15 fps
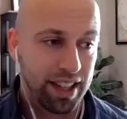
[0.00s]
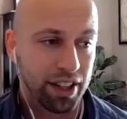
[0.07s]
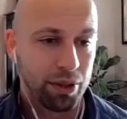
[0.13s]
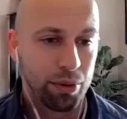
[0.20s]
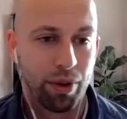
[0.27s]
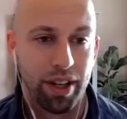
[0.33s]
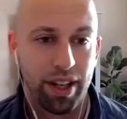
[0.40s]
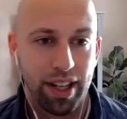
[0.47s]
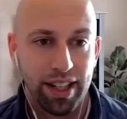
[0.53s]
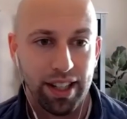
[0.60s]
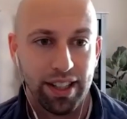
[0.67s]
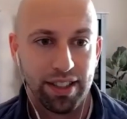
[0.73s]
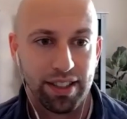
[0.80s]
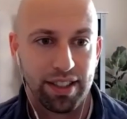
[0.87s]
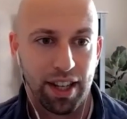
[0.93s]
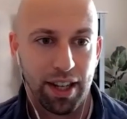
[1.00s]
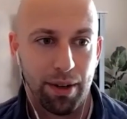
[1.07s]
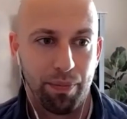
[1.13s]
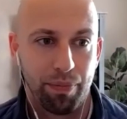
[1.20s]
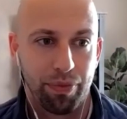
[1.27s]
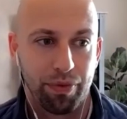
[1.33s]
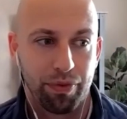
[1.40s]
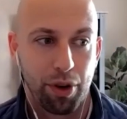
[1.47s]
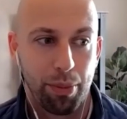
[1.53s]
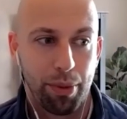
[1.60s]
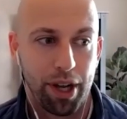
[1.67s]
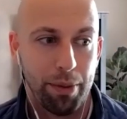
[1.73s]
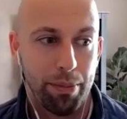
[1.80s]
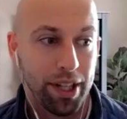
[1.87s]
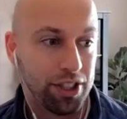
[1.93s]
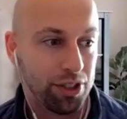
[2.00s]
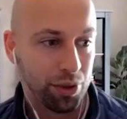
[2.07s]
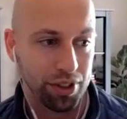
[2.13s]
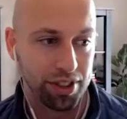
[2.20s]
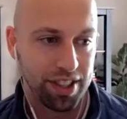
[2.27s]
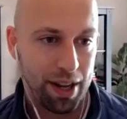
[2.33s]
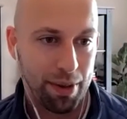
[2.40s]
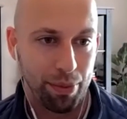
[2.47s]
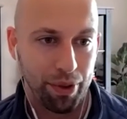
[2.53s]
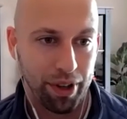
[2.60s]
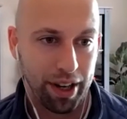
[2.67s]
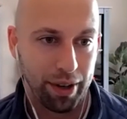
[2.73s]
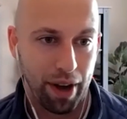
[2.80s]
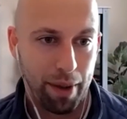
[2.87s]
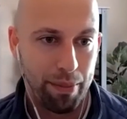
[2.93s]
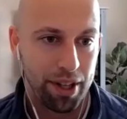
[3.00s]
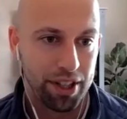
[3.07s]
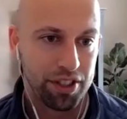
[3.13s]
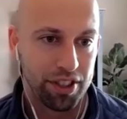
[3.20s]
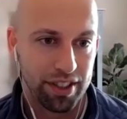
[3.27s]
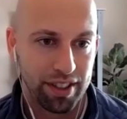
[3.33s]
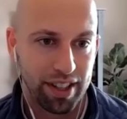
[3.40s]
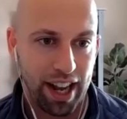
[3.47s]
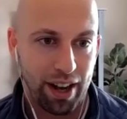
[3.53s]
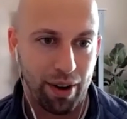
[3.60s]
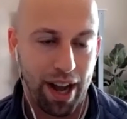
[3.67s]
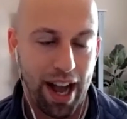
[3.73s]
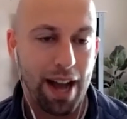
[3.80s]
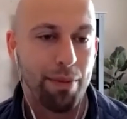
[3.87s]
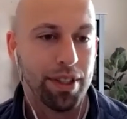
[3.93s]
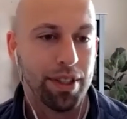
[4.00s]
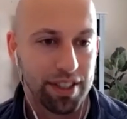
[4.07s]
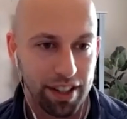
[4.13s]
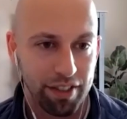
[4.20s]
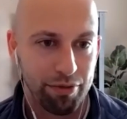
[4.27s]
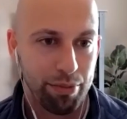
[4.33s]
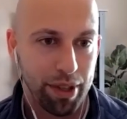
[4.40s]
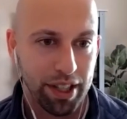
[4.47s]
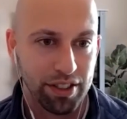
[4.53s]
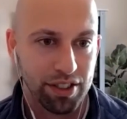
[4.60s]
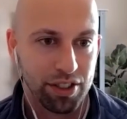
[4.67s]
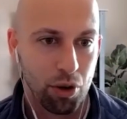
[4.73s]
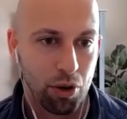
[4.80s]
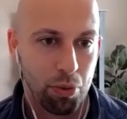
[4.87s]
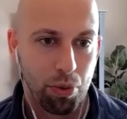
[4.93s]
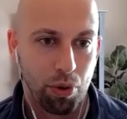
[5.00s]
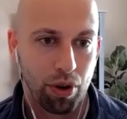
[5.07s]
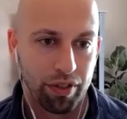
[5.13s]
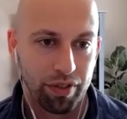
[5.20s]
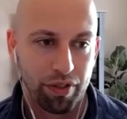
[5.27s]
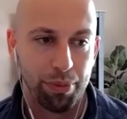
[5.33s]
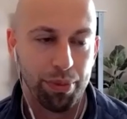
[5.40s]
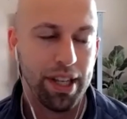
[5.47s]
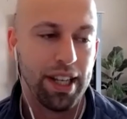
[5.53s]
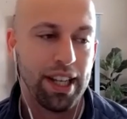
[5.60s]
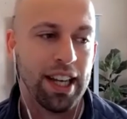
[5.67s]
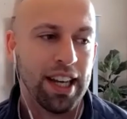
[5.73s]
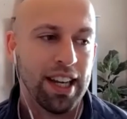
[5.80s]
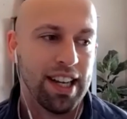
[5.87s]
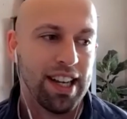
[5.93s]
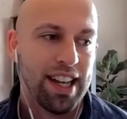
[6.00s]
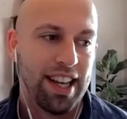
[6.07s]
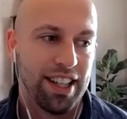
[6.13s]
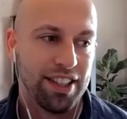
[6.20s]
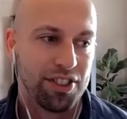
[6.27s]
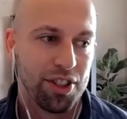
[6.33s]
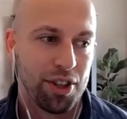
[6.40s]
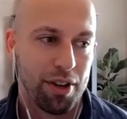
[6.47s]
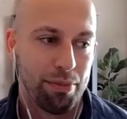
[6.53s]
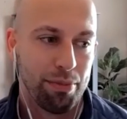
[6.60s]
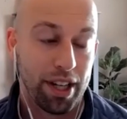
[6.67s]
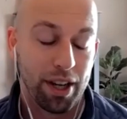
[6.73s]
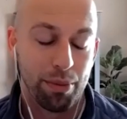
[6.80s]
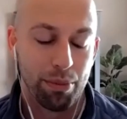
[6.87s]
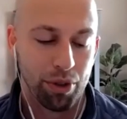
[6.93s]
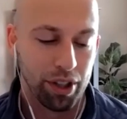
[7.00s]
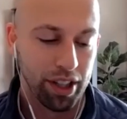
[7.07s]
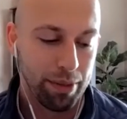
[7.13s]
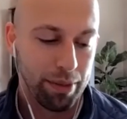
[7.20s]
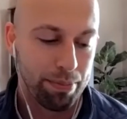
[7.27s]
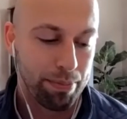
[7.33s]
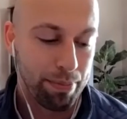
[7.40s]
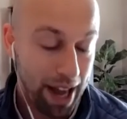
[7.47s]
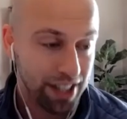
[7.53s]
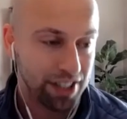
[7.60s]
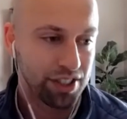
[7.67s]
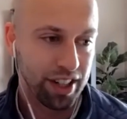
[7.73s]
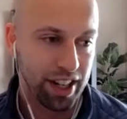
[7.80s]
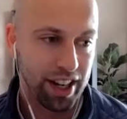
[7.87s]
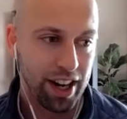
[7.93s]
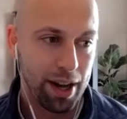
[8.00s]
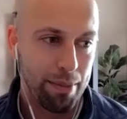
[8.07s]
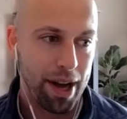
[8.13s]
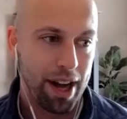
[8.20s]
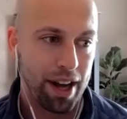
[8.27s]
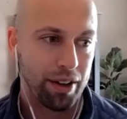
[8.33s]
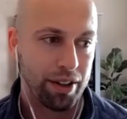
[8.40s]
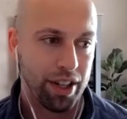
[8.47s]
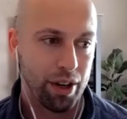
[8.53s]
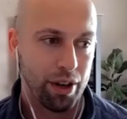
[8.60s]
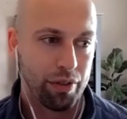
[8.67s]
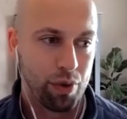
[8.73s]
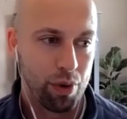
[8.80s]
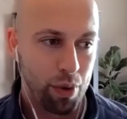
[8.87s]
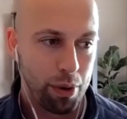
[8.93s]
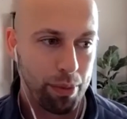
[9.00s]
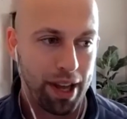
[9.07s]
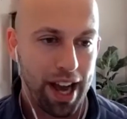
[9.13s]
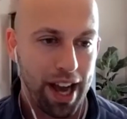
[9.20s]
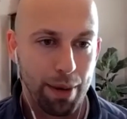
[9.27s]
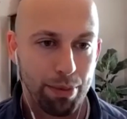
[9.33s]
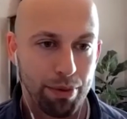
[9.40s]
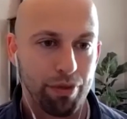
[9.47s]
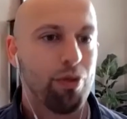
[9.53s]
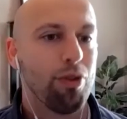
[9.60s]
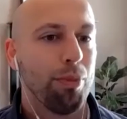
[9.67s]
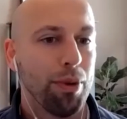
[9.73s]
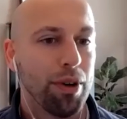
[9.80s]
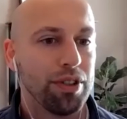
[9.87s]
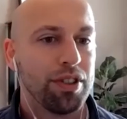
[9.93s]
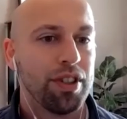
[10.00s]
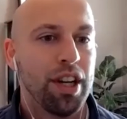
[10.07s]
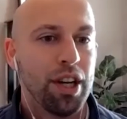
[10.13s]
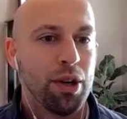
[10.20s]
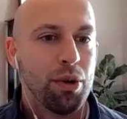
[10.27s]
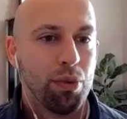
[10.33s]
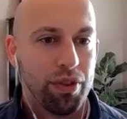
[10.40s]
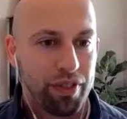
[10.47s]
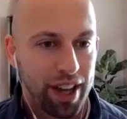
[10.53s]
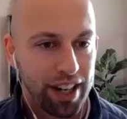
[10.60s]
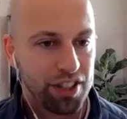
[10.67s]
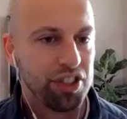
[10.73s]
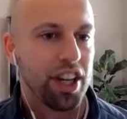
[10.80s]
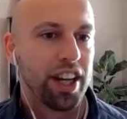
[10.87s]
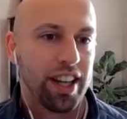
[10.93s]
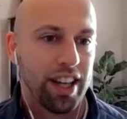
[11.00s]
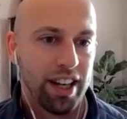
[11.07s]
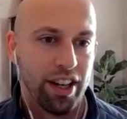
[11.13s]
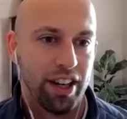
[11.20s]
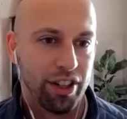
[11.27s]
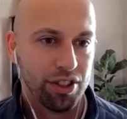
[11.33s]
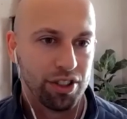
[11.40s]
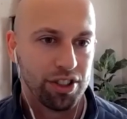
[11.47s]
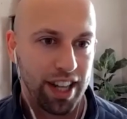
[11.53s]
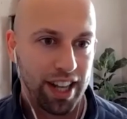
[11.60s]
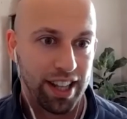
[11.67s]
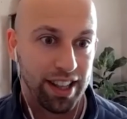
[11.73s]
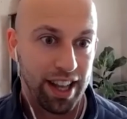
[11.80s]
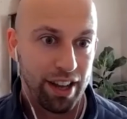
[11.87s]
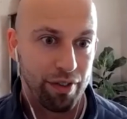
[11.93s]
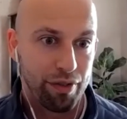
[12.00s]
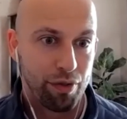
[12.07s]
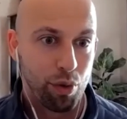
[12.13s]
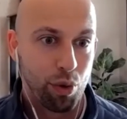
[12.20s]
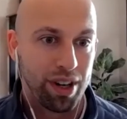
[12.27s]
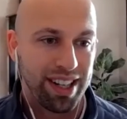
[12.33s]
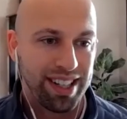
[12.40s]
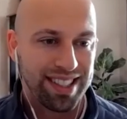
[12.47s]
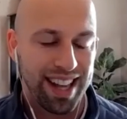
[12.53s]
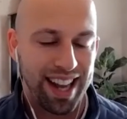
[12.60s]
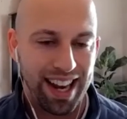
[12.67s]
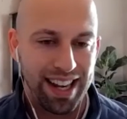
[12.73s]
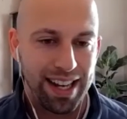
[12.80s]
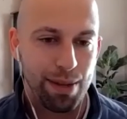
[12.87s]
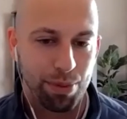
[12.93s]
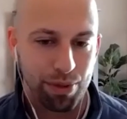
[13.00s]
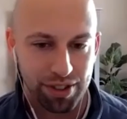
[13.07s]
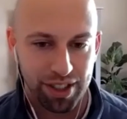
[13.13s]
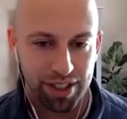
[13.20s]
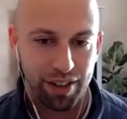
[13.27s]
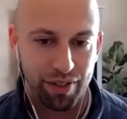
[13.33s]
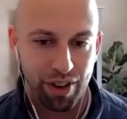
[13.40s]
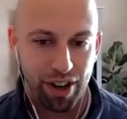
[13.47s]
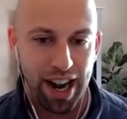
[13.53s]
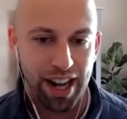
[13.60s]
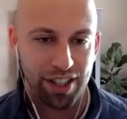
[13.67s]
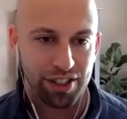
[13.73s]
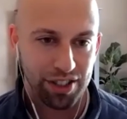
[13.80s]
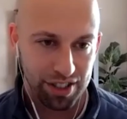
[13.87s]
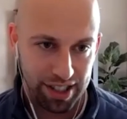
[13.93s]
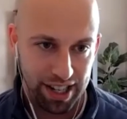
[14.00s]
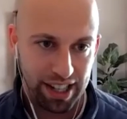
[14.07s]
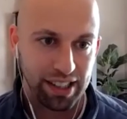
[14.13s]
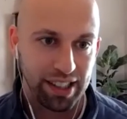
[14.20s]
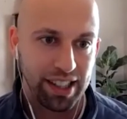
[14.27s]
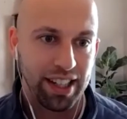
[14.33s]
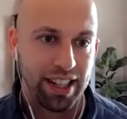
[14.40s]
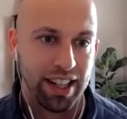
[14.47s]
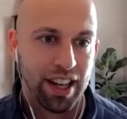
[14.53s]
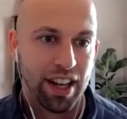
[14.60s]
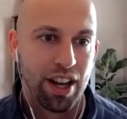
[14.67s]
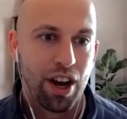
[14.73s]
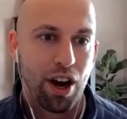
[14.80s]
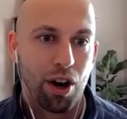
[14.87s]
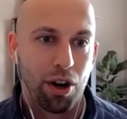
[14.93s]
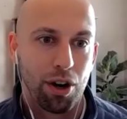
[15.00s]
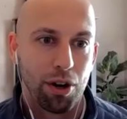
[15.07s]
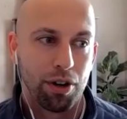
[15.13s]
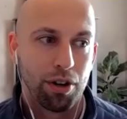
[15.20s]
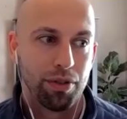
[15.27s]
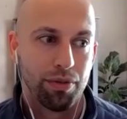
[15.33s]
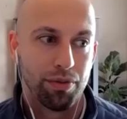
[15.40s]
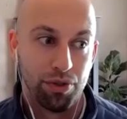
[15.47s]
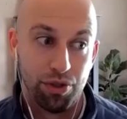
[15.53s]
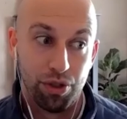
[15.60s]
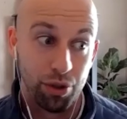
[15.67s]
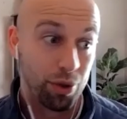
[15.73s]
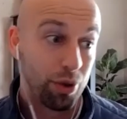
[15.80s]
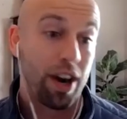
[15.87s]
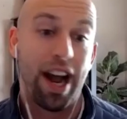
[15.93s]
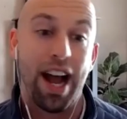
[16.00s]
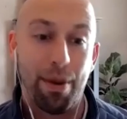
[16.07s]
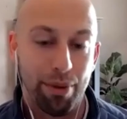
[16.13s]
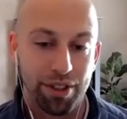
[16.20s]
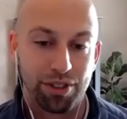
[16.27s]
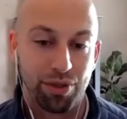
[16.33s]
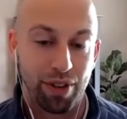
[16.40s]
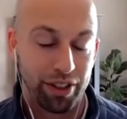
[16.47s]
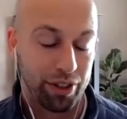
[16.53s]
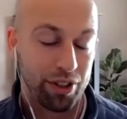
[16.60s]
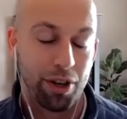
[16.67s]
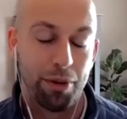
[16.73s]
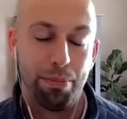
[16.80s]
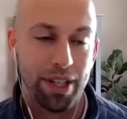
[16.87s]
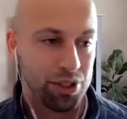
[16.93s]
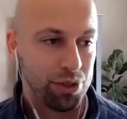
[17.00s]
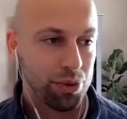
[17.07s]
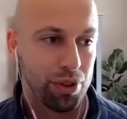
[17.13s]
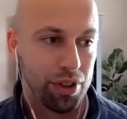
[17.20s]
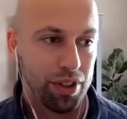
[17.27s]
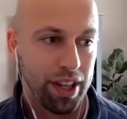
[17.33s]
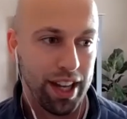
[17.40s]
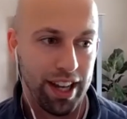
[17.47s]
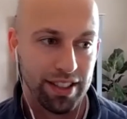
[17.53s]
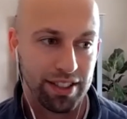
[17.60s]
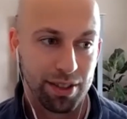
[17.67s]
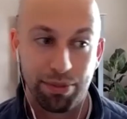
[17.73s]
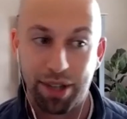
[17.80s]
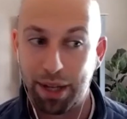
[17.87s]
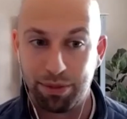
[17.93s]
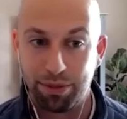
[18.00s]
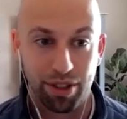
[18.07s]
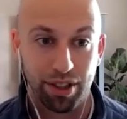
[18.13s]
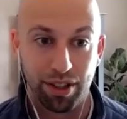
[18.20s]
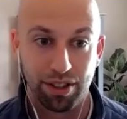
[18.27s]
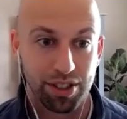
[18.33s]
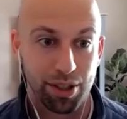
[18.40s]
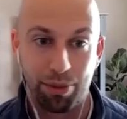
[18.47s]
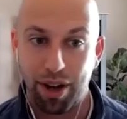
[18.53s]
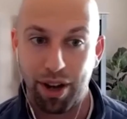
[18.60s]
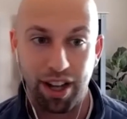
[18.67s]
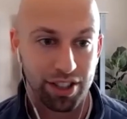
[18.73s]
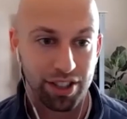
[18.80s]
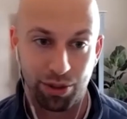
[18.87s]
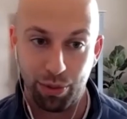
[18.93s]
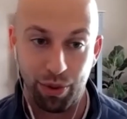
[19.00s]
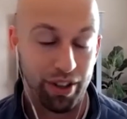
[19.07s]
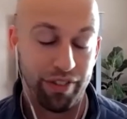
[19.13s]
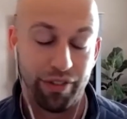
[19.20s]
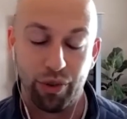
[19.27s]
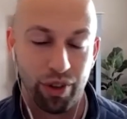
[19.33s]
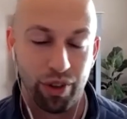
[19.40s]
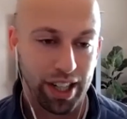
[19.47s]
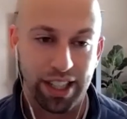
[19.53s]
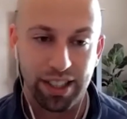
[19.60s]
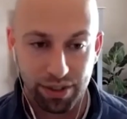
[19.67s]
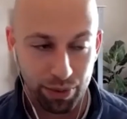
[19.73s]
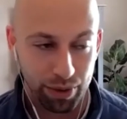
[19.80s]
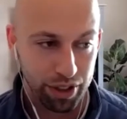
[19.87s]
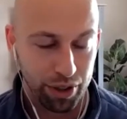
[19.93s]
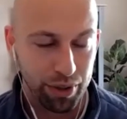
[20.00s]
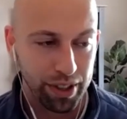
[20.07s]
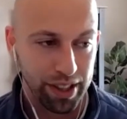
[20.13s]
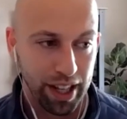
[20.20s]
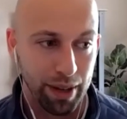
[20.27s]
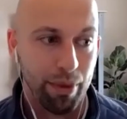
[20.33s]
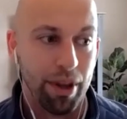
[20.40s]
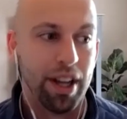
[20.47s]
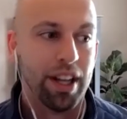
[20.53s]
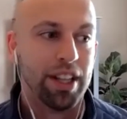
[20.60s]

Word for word: The other one is um, from a habitual standpoint. I, I, mentioned how habits have been so important for me, and so I've become really passionate about you know if we want to be high performers, we've got to check in and understand that forty to eighty percent of our actions daily are due to our habits, right? They're habitual, and sometimes they're subconscious. We don't even realize we're doing them.